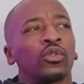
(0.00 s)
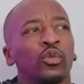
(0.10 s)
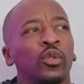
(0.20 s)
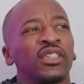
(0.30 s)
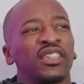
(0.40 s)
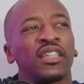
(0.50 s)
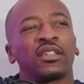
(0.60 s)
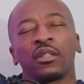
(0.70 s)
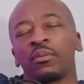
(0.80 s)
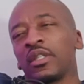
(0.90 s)
Nikos always says
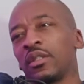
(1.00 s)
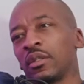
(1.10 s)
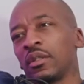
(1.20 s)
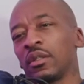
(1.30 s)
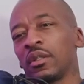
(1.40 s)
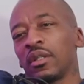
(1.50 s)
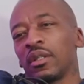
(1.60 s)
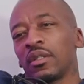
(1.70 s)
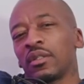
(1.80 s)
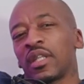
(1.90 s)
to me,
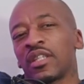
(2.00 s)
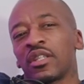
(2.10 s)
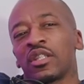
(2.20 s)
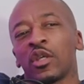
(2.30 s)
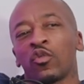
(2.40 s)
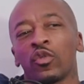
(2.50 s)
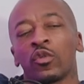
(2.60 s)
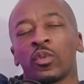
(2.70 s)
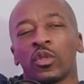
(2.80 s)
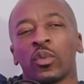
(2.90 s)
there's a difference
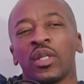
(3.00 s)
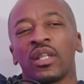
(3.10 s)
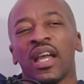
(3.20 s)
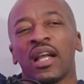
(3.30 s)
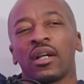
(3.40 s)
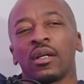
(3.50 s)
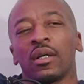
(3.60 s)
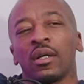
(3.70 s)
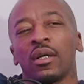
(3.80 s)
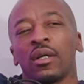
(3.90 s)
between like
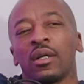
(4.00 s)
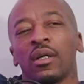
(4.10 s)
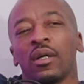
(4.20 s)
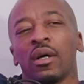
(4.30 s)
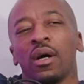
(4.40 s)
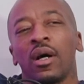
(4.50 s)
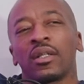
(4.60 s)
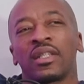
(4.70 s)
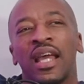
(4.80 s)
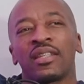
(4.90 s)
our
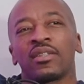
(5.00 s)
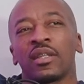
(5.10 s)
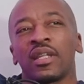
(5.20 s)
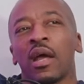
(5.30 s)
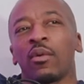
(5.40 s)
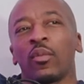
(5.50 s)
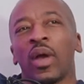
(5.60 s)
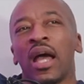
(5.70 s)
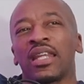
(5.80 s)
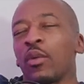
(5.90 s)
dads and that,
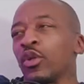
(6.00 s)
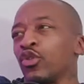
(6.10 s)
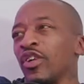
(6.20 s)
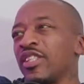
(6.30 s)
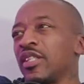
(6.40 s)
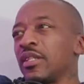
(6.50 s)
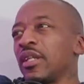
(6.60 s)
how they were dressing